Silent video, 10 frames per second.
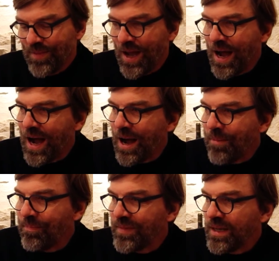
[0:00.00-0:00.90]

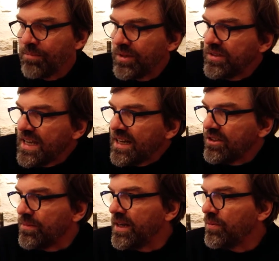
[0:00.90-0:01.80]
But yeah,
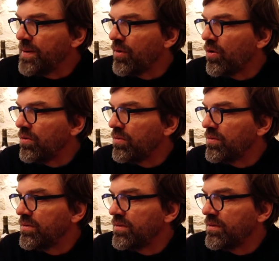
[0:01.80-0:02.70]
Domaine Louis
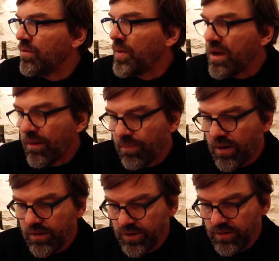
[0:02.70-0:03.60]
Moreau, we are
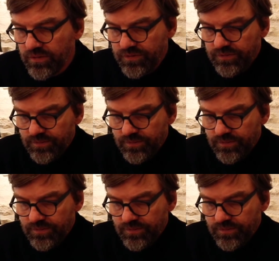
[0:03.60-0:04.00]
part of,